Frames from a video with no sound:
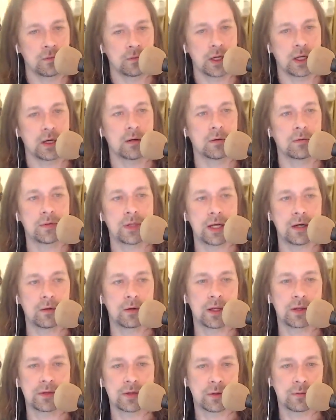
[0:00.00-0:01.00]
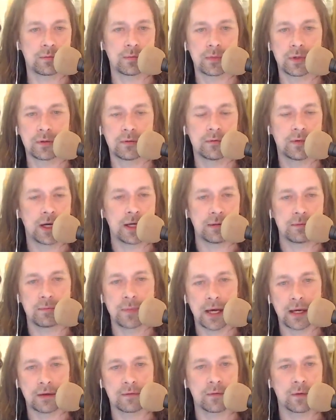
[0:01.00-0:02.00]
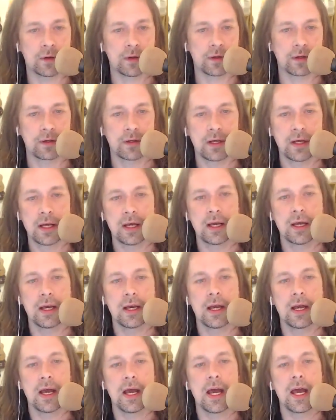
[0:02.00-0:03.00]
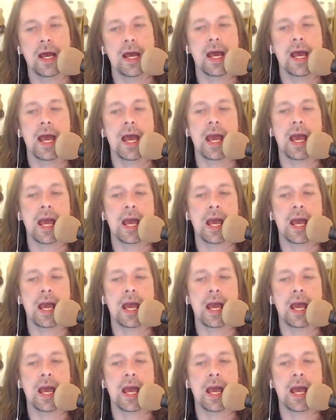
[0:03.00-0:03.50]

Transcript: you know they don't get soap right back and forth hmm.